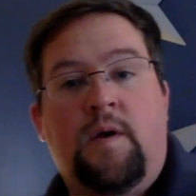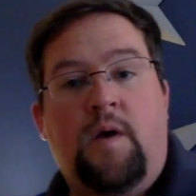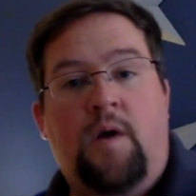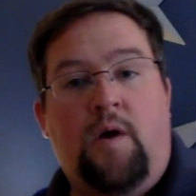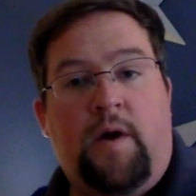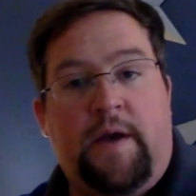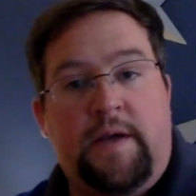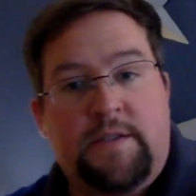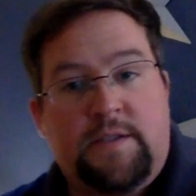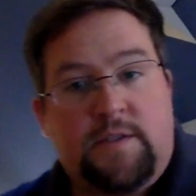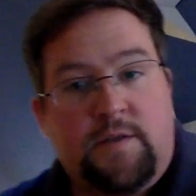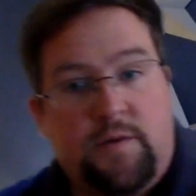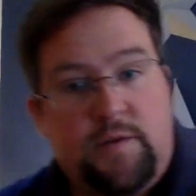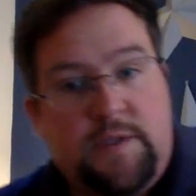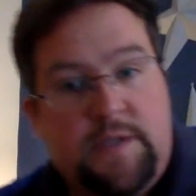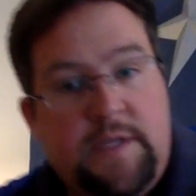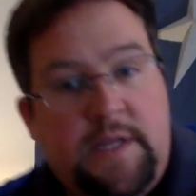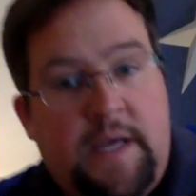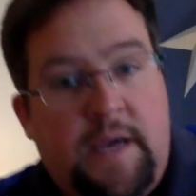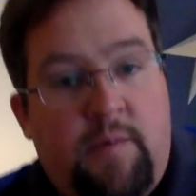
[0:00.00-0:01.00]
All right, so
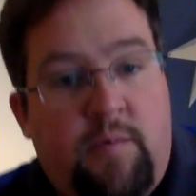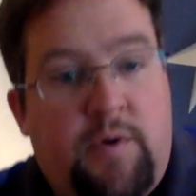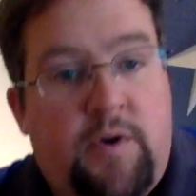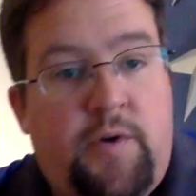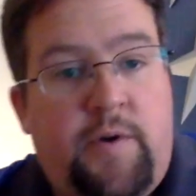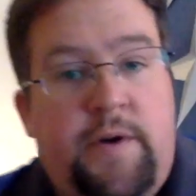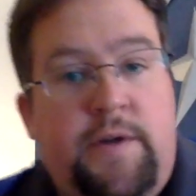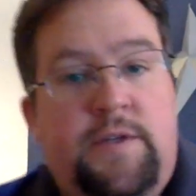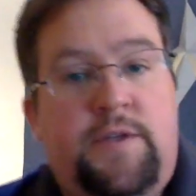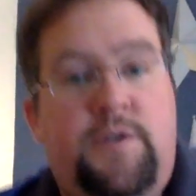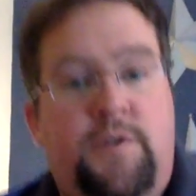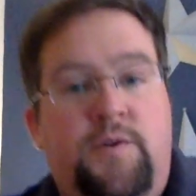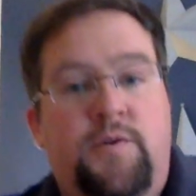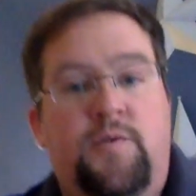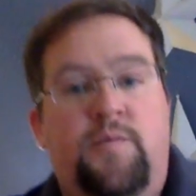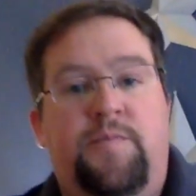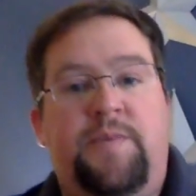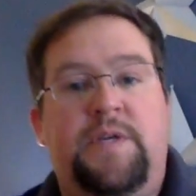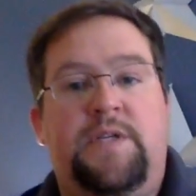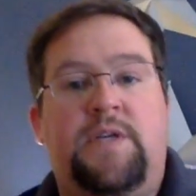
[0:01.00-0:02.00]
today we're going
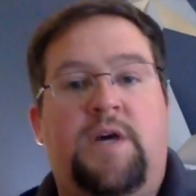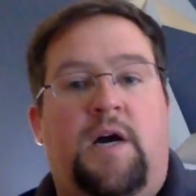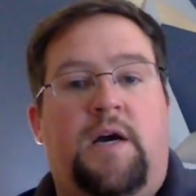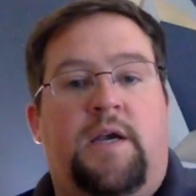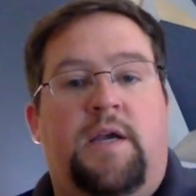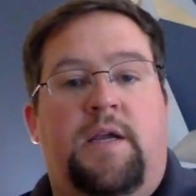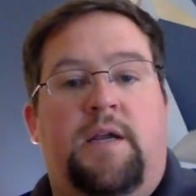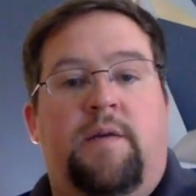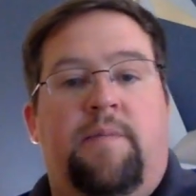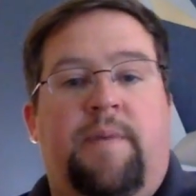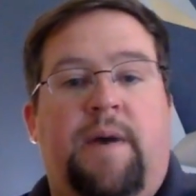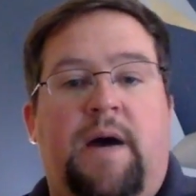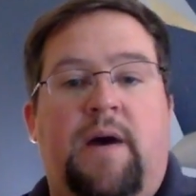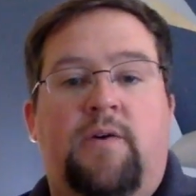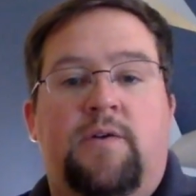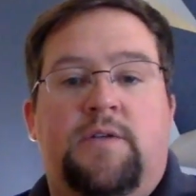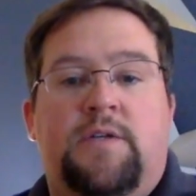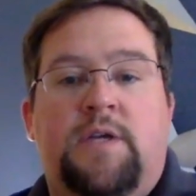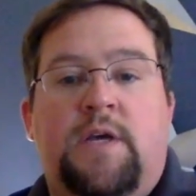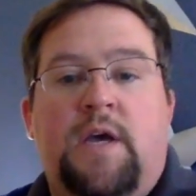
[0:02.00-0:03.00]
to be talking
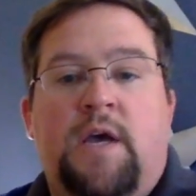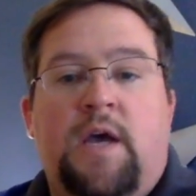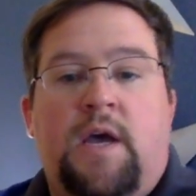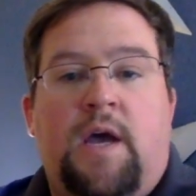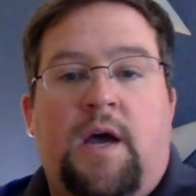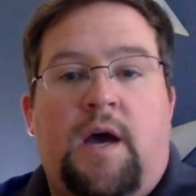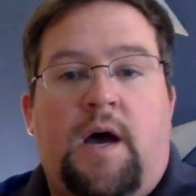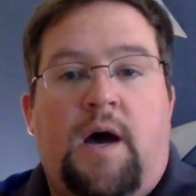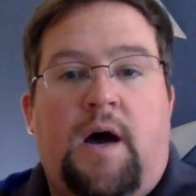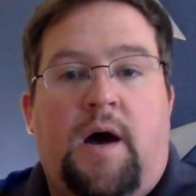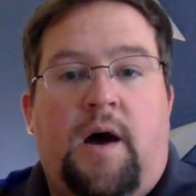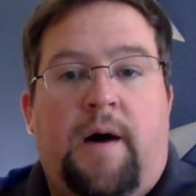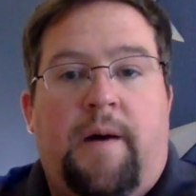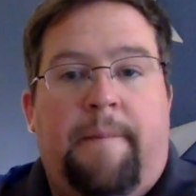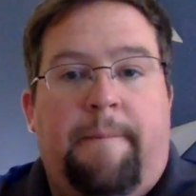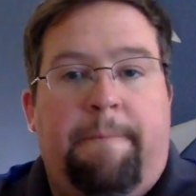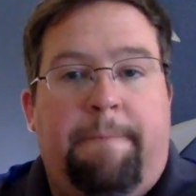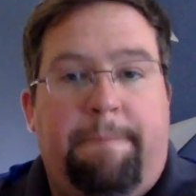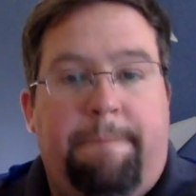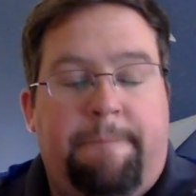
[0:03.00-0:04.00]
about
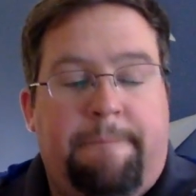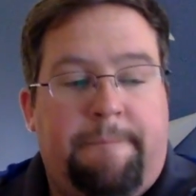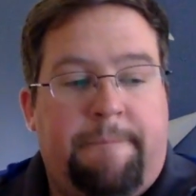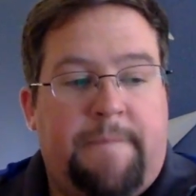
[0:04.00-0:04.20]
um,